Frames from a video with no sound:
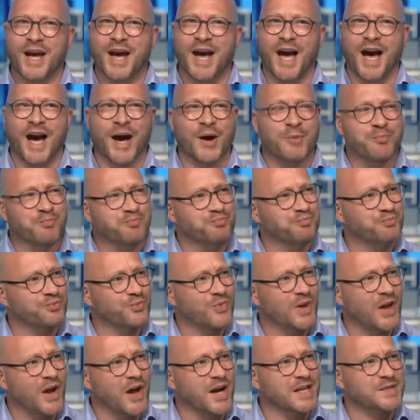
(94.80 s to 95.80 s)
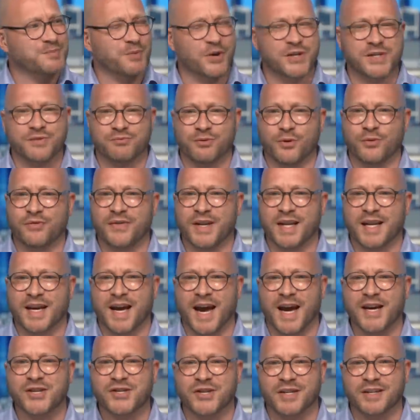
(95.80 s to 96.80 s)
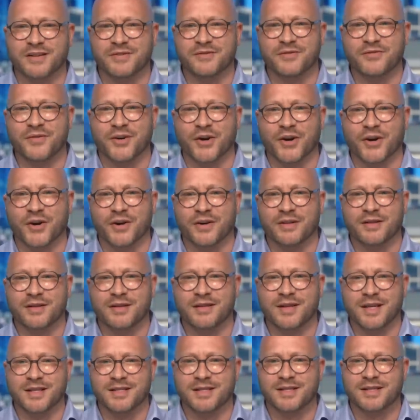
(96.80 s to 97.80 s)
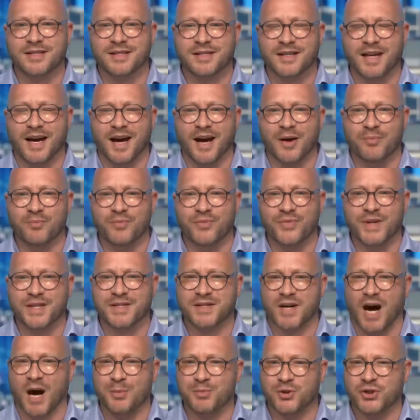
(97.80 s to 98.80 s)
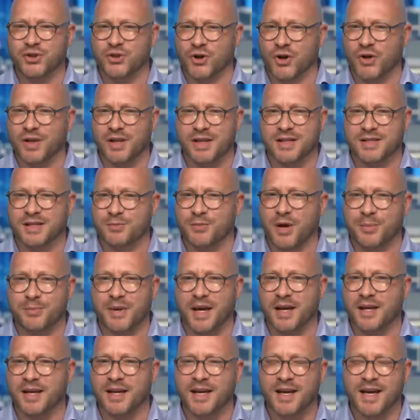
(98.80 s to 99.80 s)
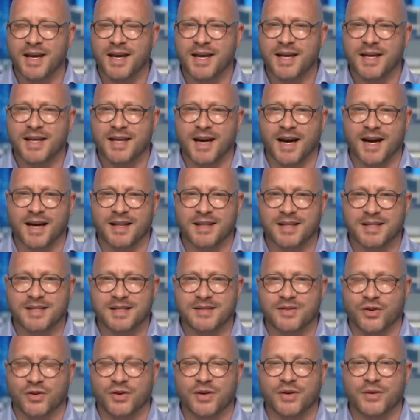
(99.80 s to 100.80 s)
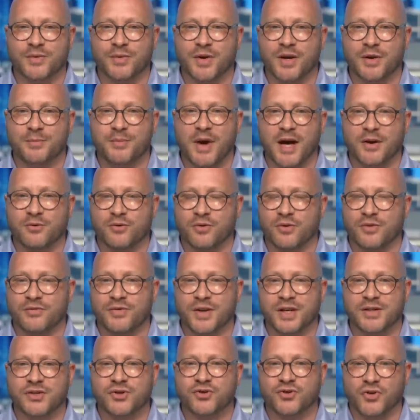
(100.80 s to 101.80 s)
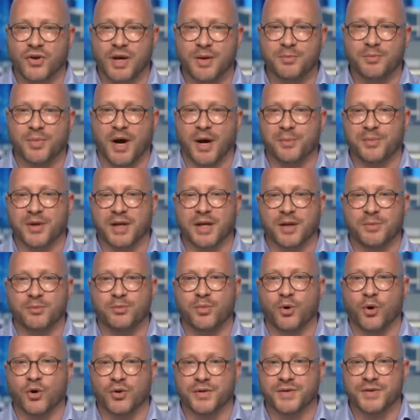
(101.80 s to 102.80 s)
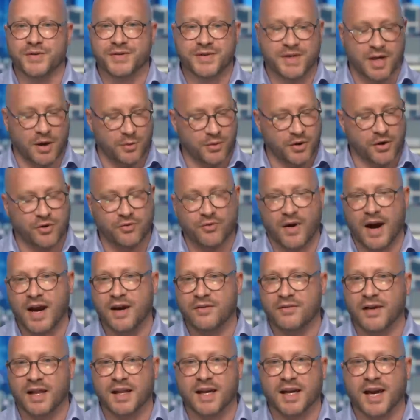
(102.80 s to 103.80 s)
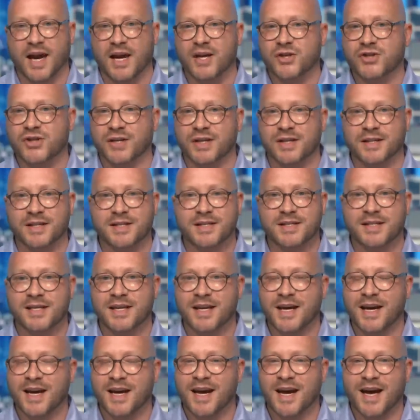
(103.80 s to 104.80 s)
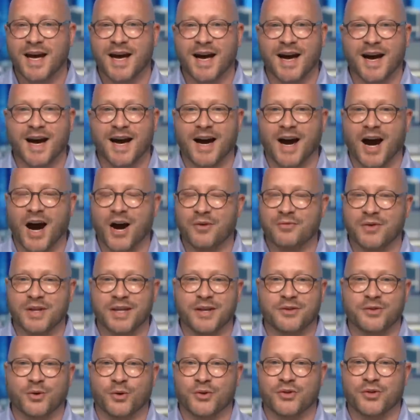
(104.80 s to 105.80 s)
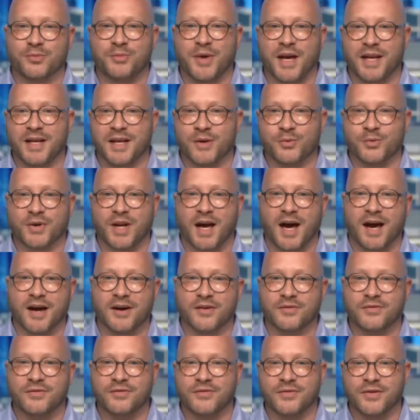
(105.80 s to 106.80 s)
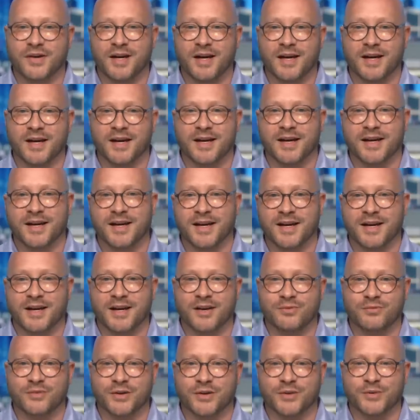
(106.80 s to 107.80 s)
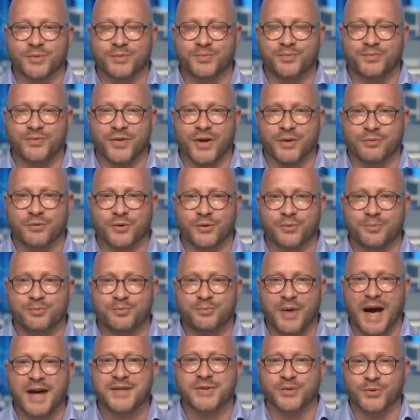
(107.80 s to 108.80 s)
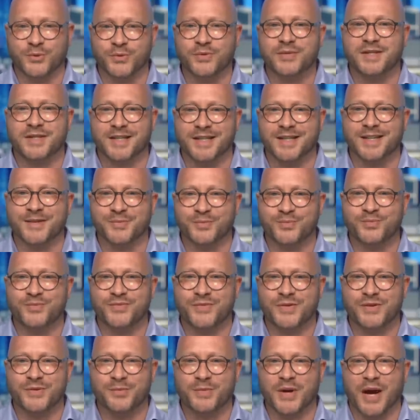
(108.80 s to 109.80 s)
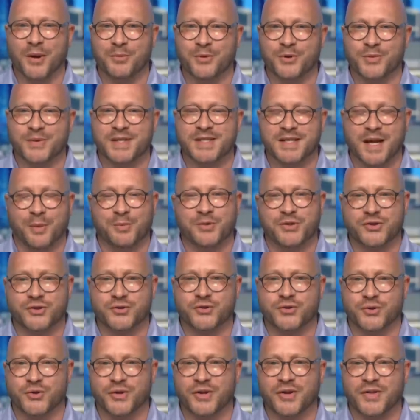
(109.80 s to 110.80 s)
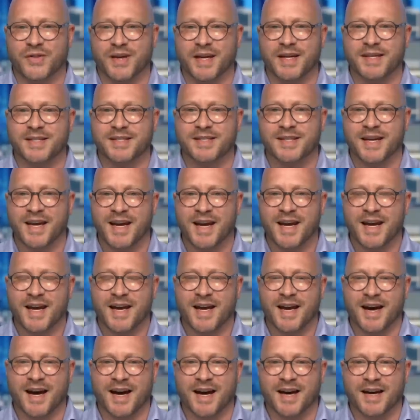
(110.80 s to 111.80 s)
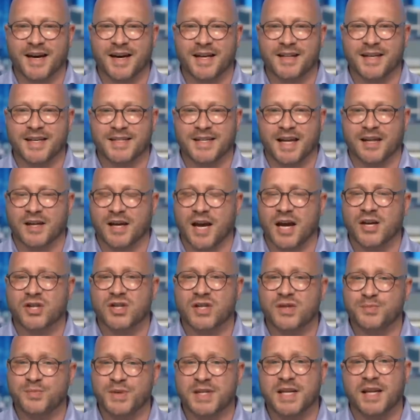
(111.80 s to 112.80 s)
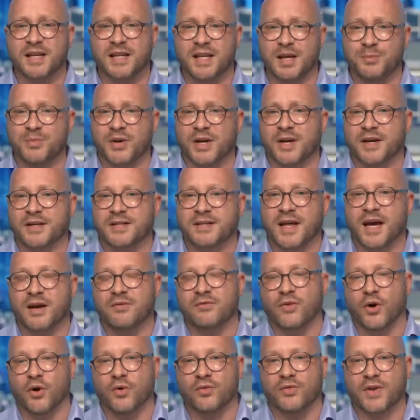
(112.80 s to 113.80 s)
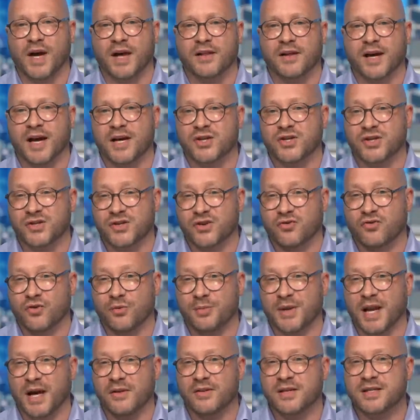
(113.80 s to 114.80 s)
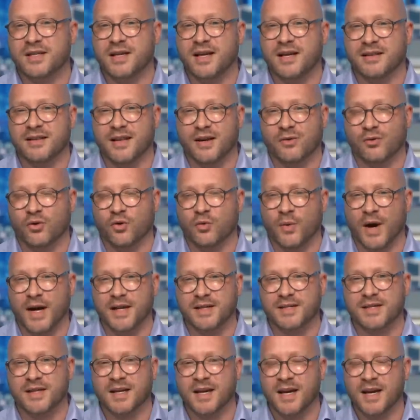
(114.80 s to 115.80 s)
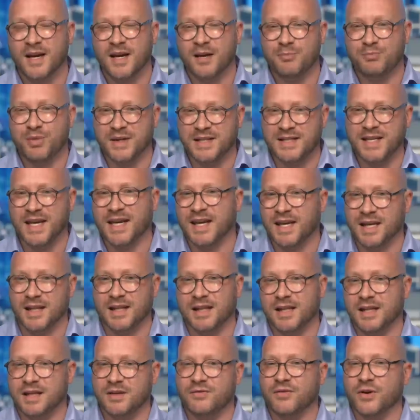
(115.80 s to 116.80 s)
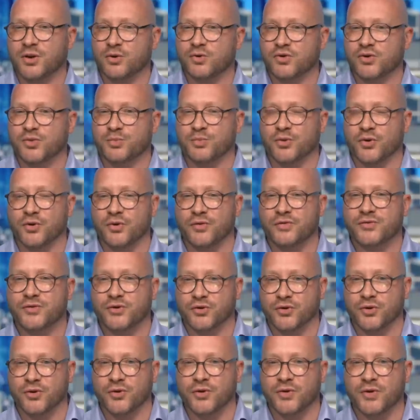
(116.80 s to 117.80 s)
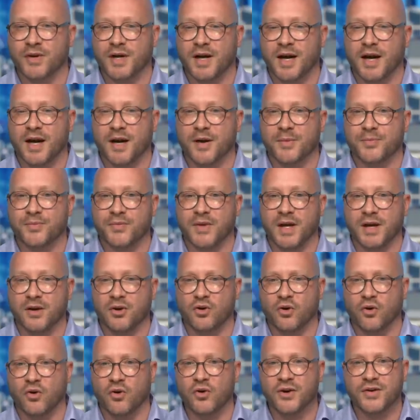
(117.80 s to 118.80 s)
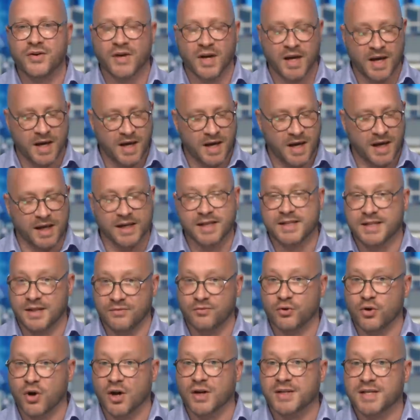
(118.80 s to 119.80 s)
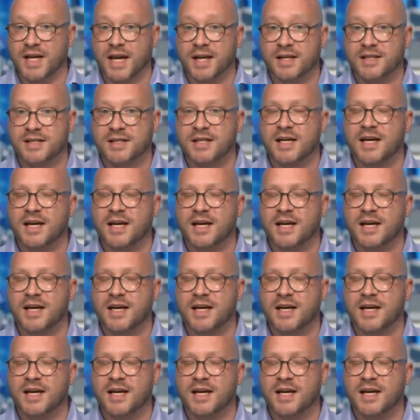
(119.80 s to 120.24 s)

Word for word: um, I suppose a real vindication for this um, this type of journalism. I mean, uh, this is on a, a matter of extreme public importance. There were grave allegations. Uh, I really thought the media would have a, a, a real a real battle to to be able to establish the truth of these uh, these allegations, particularly because they involved allegations of criminality, and they're always particularly difficult to prove true um, in court in a civil context.